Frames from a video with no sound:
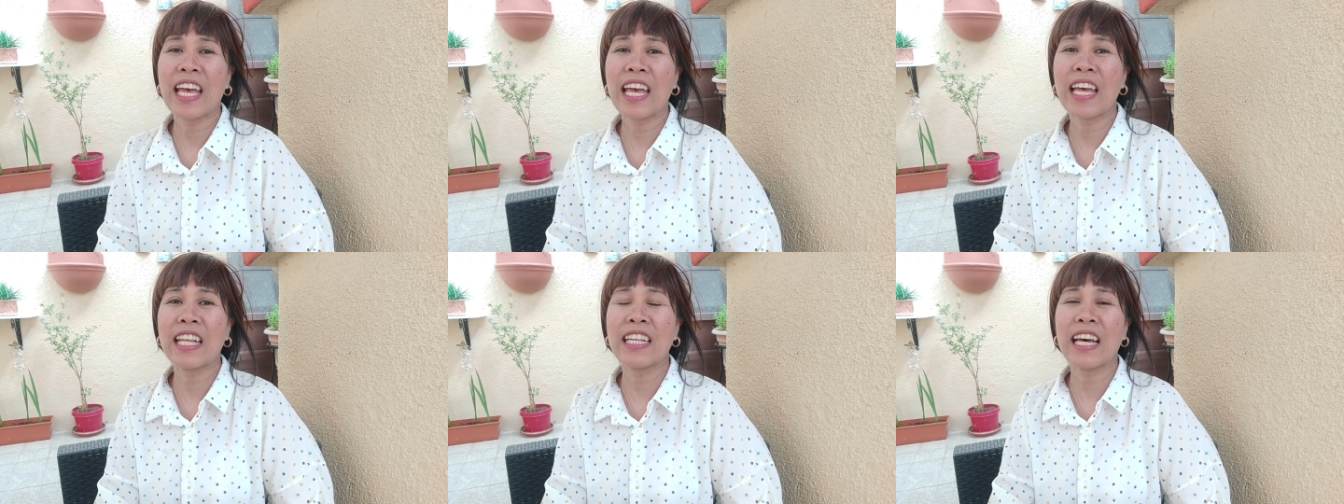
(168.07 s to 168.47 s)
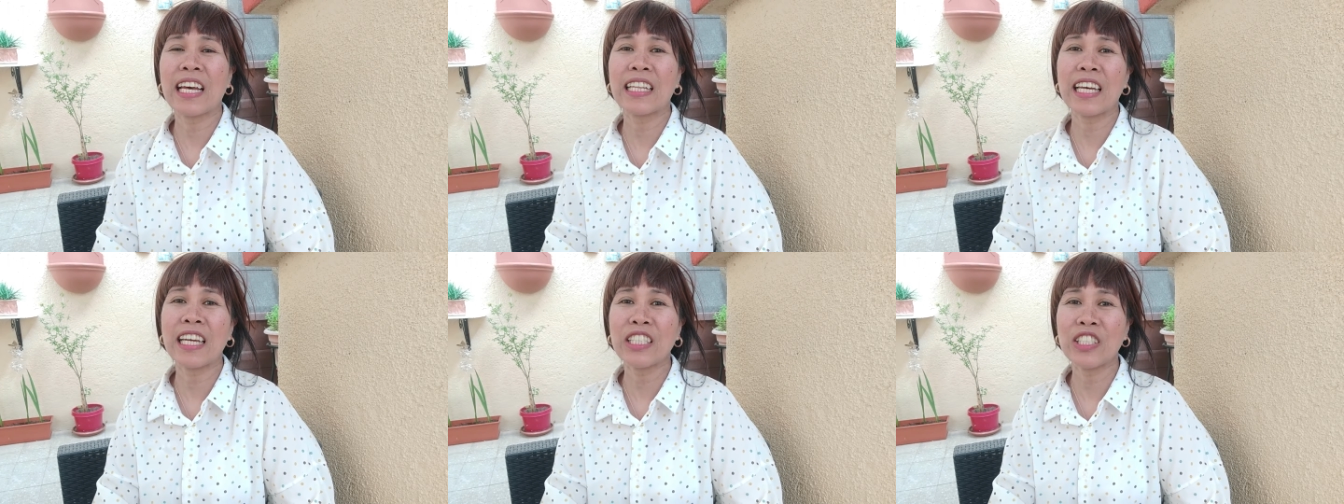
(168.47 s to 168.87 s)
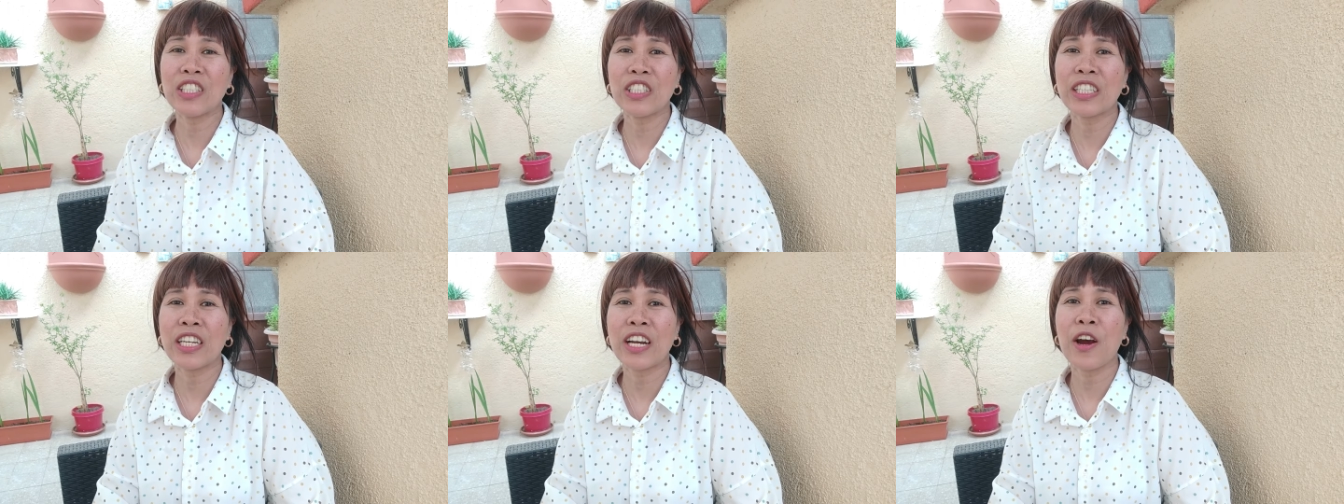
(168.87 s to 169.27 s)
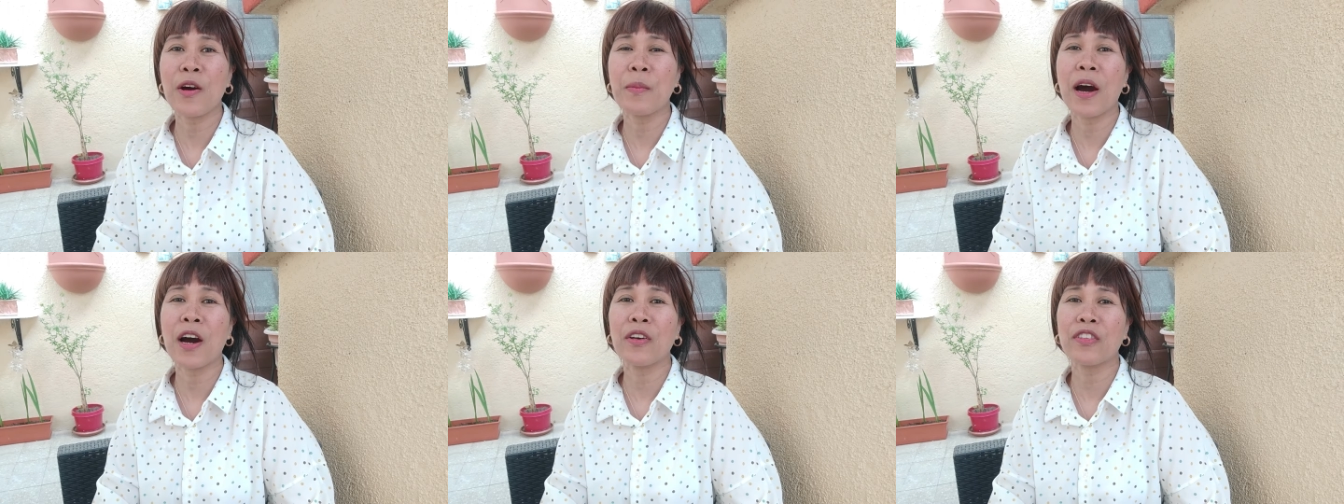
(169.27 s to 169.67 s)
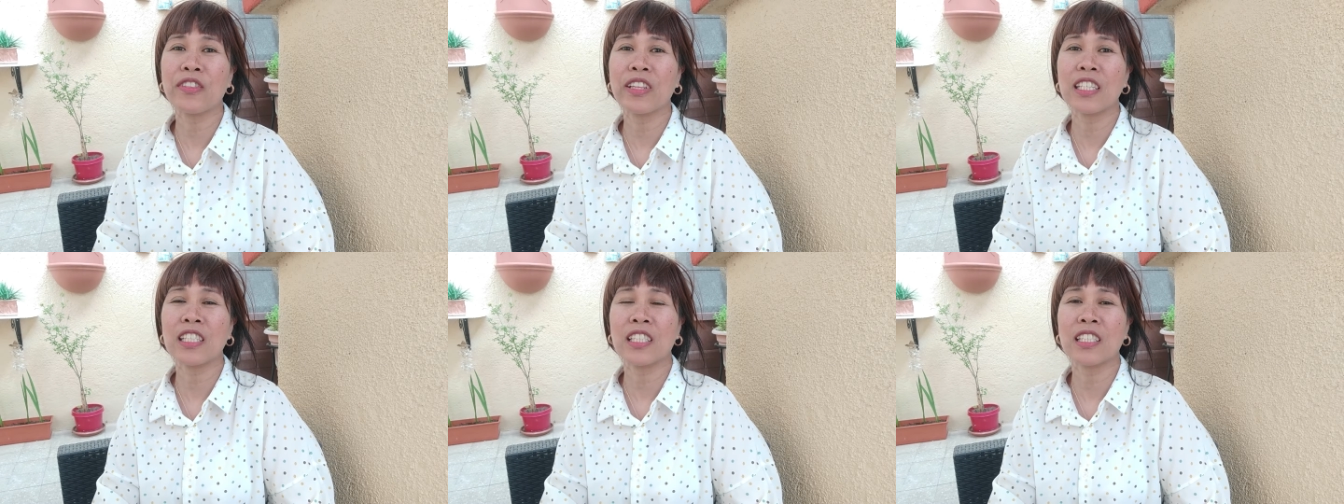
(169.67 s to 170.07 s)
and I'd like to share about
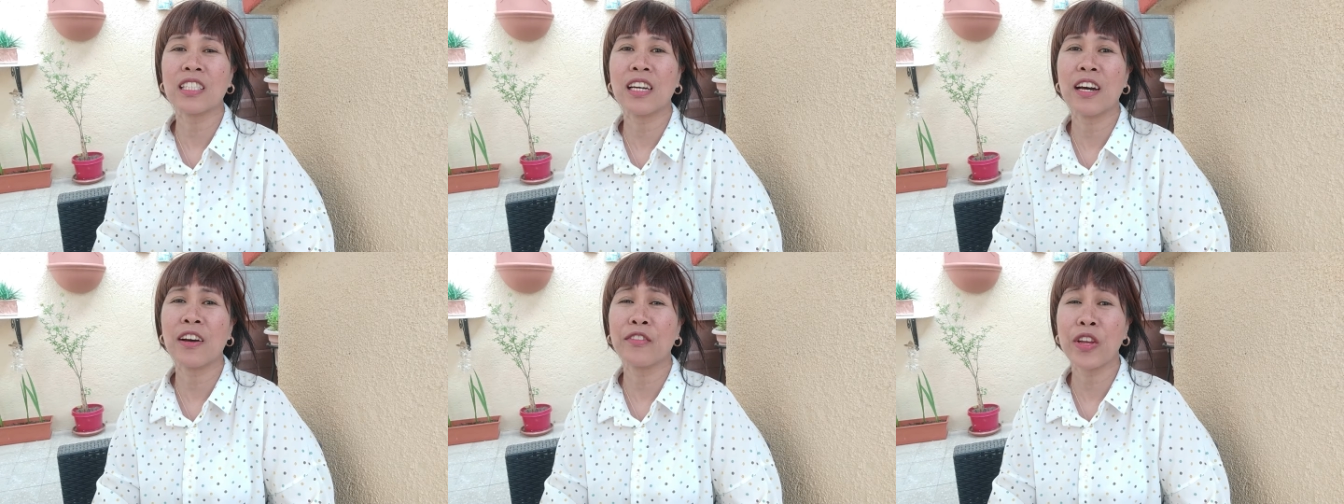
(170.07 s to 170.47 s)
this uh,